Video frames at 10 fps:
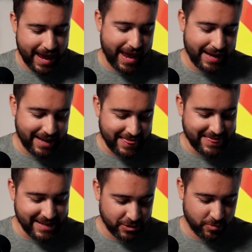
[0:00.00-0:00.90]
And
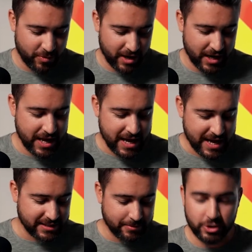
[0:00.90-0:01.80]
this one
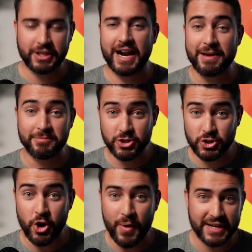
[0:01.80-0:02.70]
is a book that I am
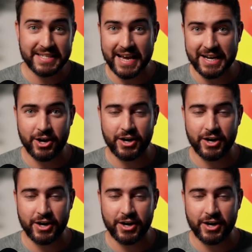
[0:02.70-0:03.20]
so excited